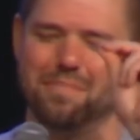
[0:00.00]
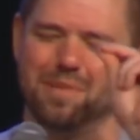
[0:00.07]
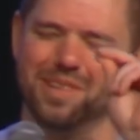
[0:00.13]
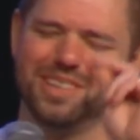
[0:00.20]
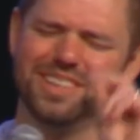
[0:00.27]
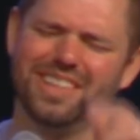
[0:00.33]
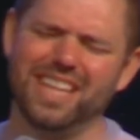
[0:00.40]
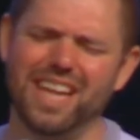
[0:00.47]
I
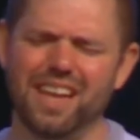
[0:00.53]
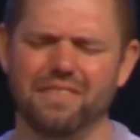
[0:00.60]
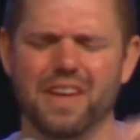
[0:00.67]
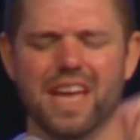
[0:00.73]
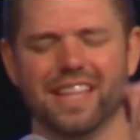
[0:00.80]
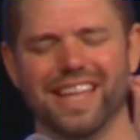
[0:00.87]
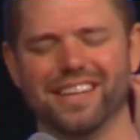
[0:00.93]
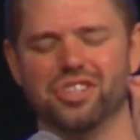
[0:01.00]

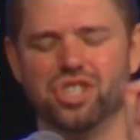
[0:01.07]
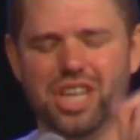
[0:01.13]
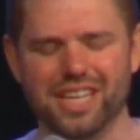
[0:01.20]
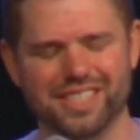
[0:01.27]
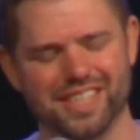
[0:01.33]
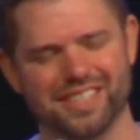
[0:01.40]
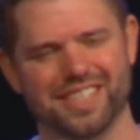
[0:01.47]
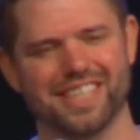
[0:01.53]
believe that
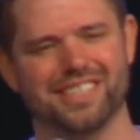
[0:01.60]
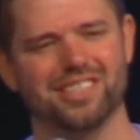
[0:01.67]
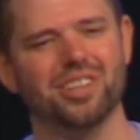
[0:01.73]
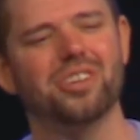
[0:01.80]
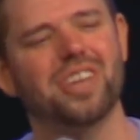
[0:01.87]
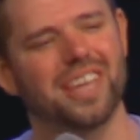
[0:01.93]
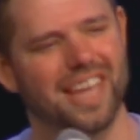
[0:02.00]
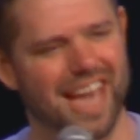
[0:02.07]
Jesus is
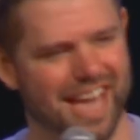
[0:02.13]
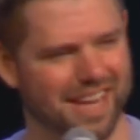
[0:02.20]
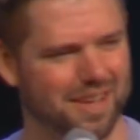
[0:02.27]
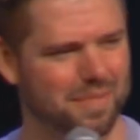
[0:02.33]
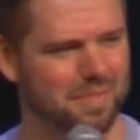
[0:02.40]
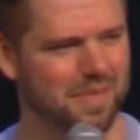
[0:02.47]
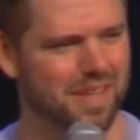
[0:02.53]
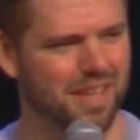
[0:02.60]
looking at
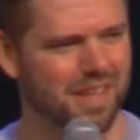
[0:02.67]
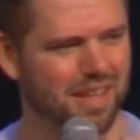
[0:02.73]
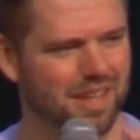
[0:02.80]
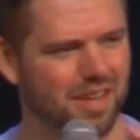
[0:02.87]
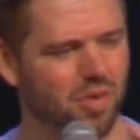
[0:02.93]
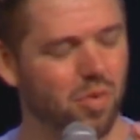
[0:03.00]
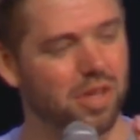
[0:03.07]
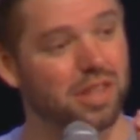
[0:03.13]
him
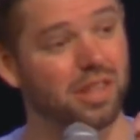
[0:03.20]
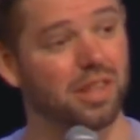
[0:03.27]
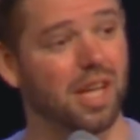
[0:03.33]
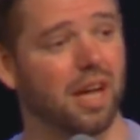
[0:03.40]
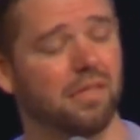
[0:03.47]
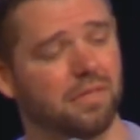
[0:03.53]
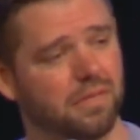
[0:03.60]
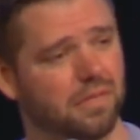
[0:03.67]
with
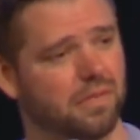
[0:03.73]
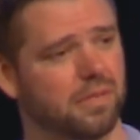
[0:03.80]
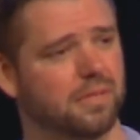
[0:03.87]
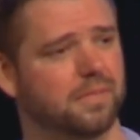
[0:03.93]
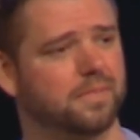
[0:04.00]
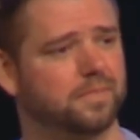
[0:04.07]
love,